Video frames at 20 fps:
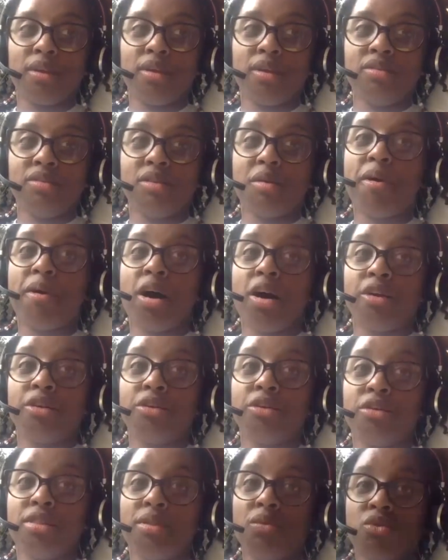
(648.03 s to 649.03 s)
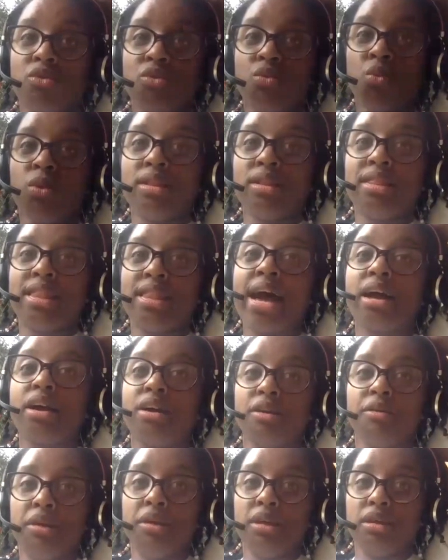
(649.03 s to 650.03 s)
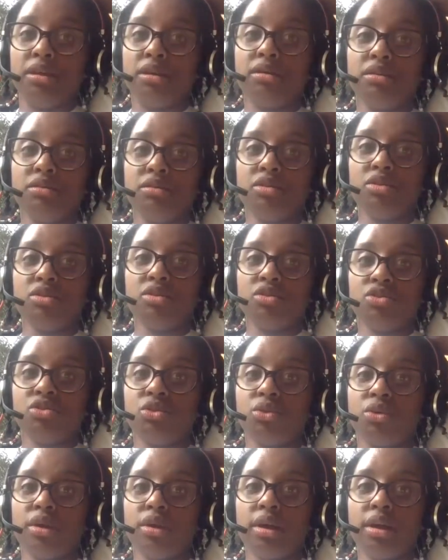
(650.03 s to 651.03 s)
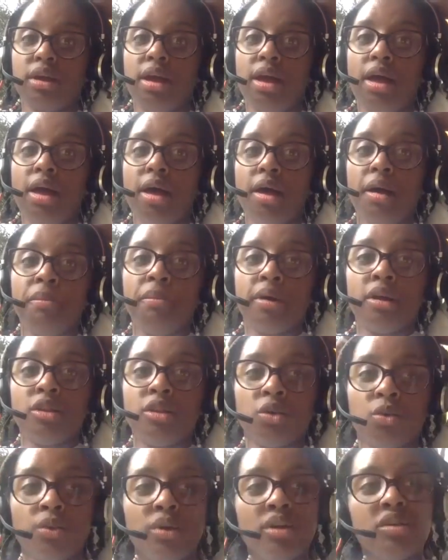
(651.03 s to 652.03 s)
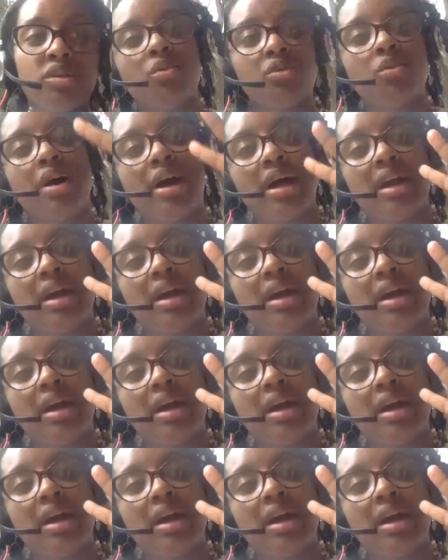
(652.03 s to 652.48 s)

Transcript: to ponder what that could mean to the story. But the reason why I